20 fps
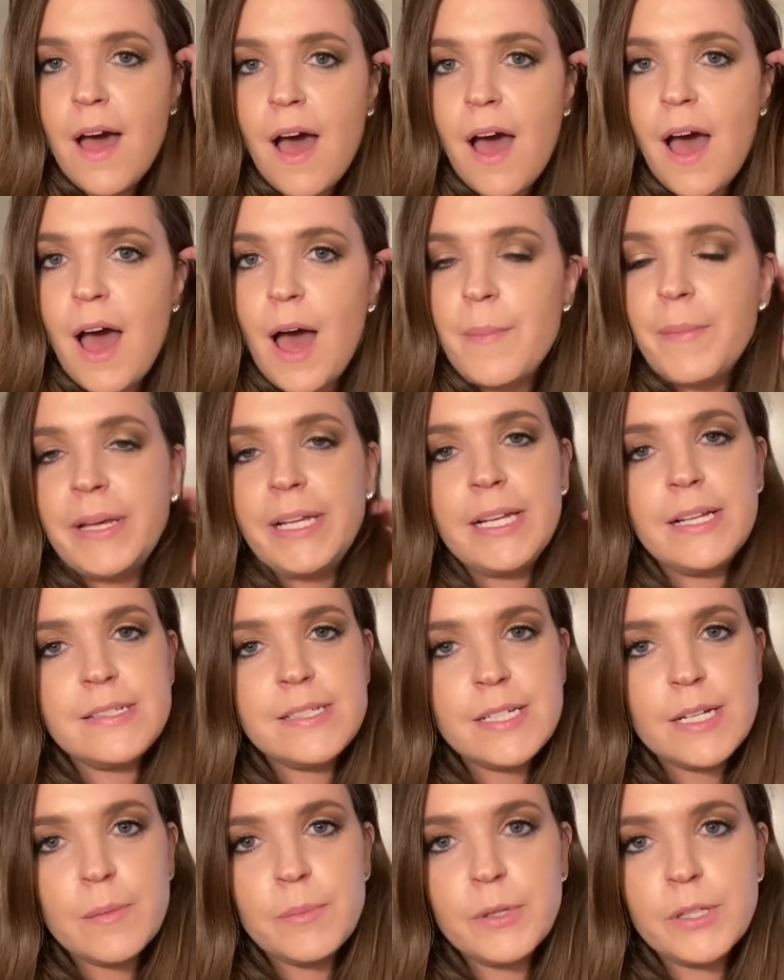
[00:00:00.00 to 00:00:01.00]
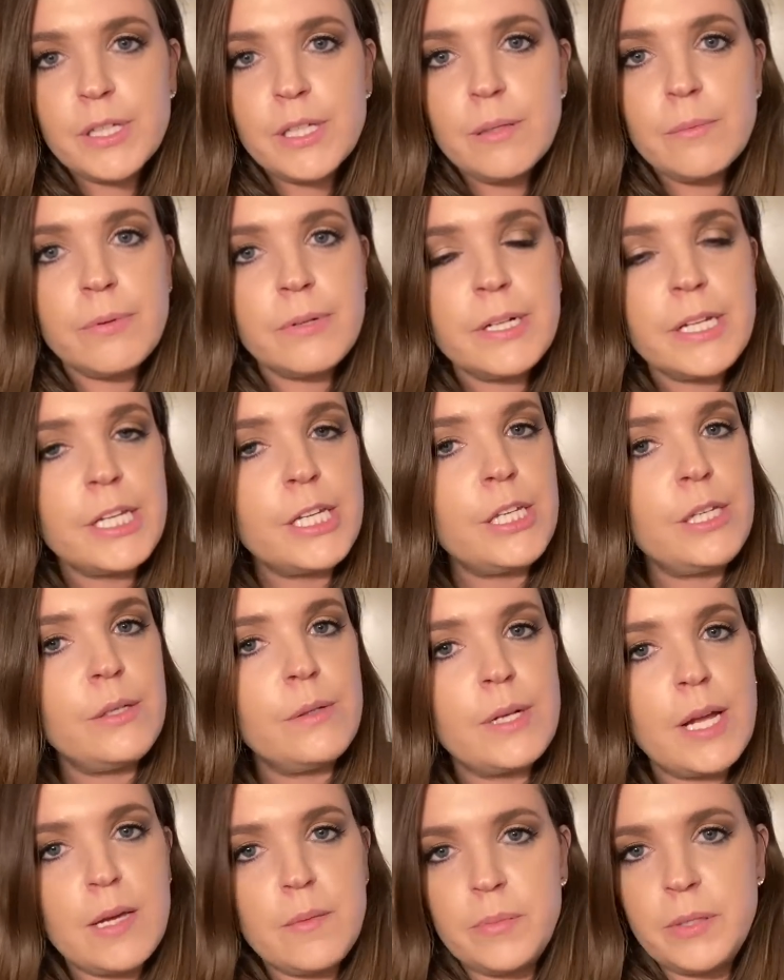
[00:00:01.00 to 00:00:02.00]
Um, it ended up looking pretty
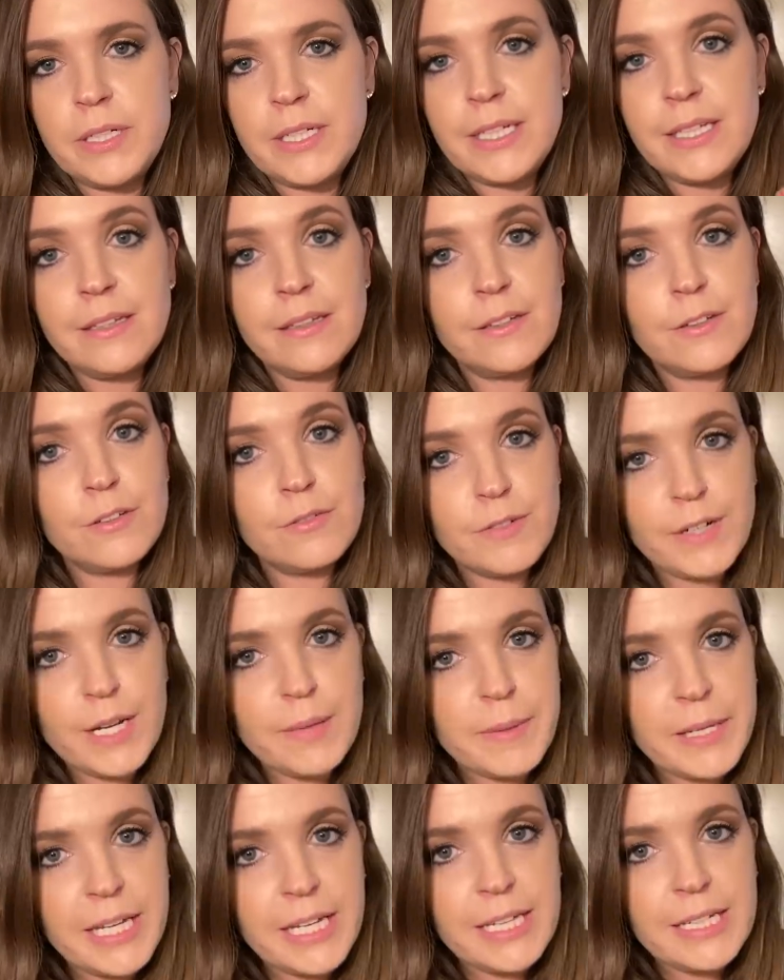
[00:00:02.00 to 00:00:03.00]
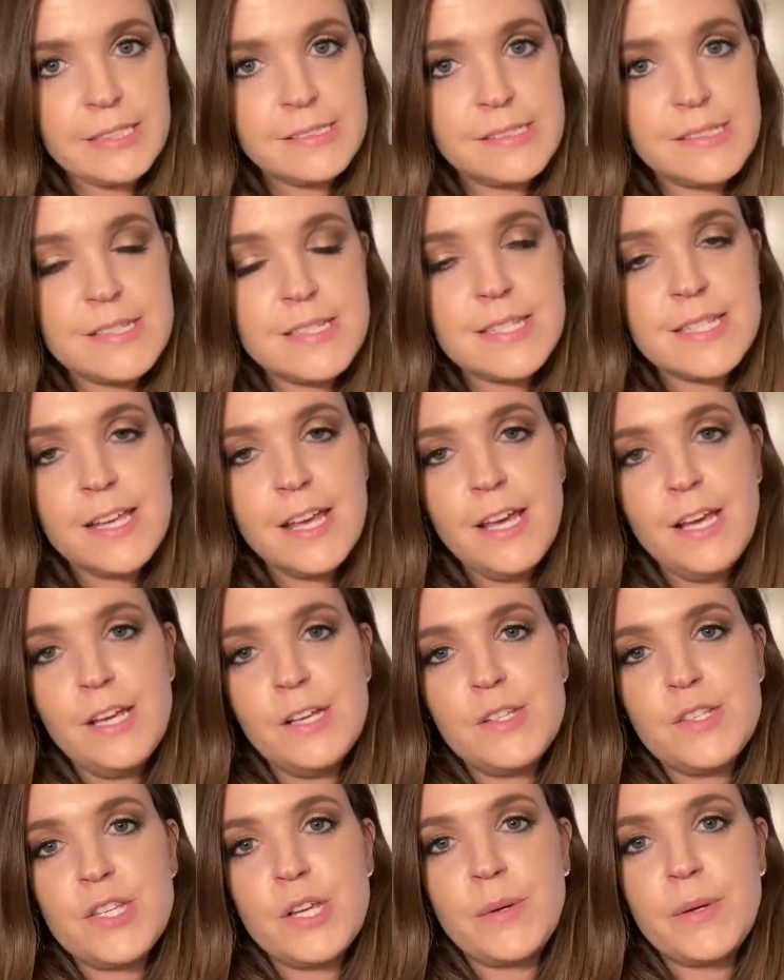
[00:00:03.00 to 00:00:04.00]
cute. I put it in little ramekins.
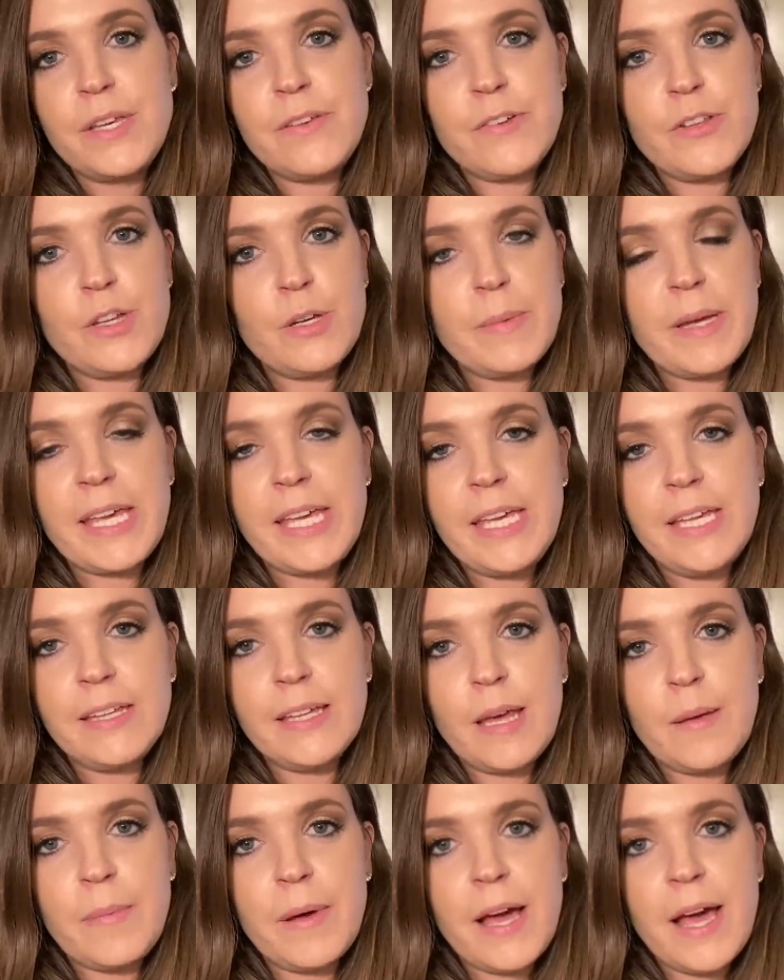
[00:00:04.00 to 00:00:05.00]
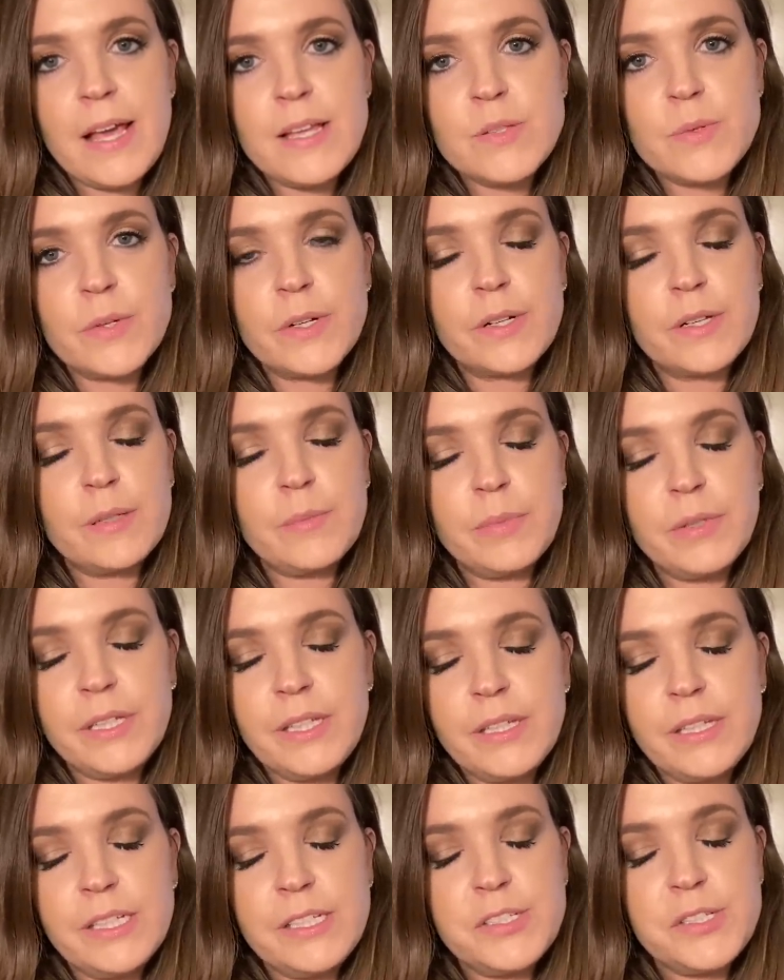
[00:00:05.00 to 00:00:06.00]
So even though my key lime pies were
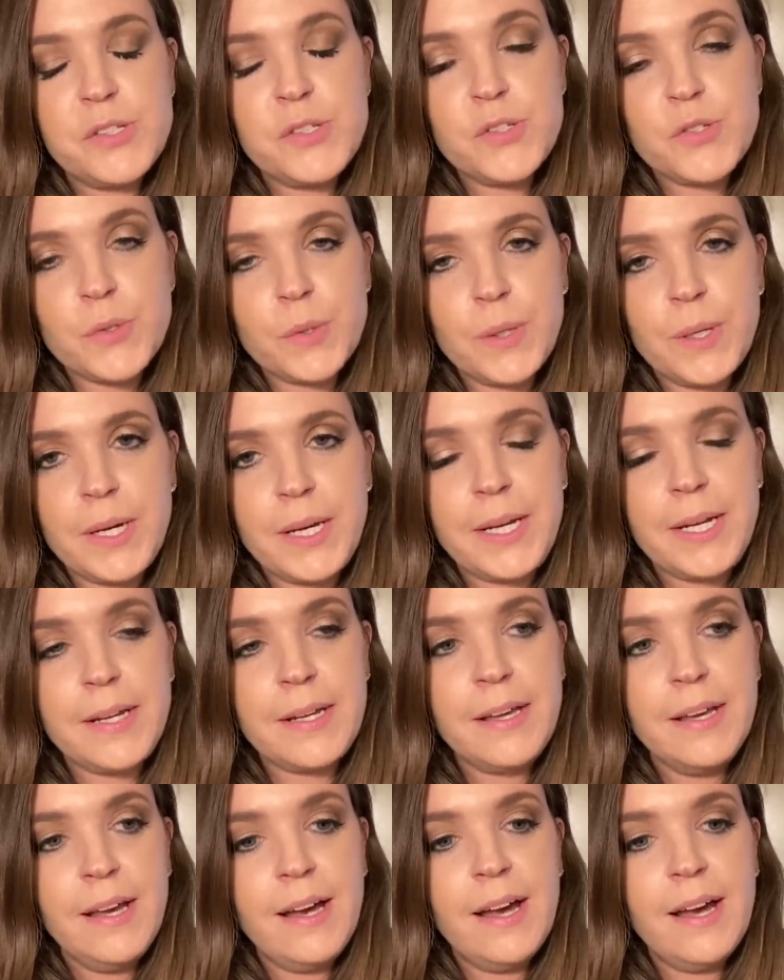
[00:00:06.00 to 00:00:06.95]
completely destroyed,